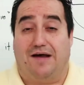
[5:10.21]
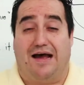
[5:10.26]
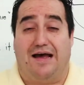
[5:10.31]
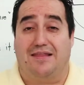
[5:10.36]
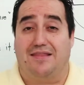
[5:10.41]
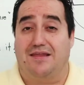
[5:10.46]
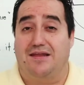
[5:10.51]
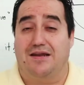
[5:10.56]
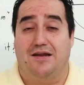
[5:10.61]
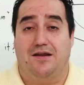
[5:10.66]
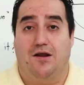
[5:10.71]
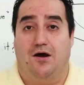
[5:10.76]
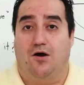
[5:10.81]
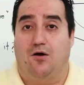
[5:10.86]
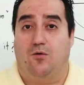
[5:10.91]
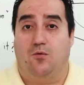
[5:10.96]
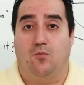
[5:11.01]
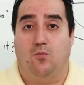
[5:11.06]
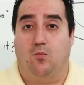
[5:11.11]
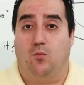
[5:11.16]
I didn't
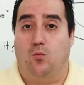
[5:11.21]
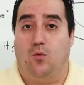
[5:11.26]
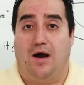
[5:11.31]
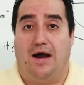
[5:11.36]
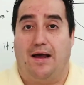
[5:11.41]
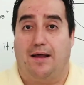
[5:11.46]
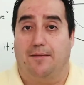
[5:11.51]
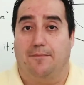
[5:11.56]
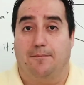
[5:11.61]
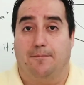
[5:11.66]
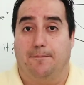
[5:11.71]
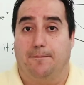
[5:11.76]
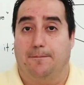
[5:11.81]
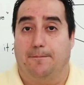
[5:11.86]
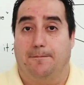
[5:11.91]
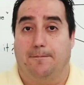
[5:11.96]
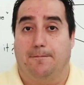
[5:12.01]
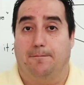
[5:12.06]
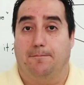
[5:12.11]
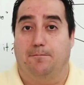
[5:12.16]
know what
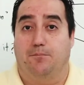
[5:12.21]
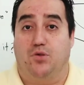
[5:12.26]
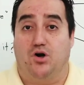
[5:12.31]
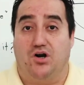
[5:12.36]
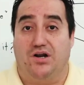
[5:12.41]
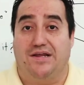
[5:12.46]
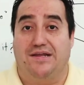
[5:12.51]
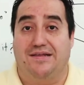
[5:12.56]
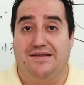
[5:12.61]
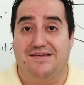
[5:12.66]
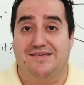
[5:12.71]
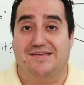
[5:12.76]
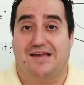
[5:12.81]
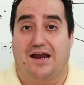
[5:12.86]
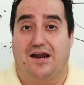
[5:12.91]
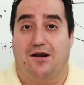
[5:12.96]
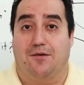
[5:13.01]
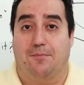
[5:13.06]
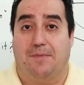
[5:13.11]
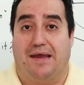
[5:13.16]
burning
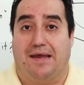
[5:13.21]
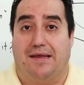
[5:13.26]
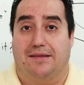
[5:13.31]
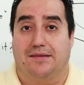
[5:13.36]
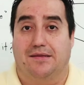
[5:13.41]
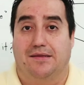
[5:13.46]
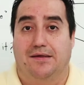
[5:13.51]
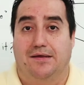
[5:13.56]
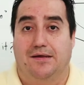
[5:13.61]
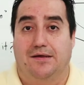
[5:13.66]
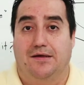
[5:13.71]
desire meant.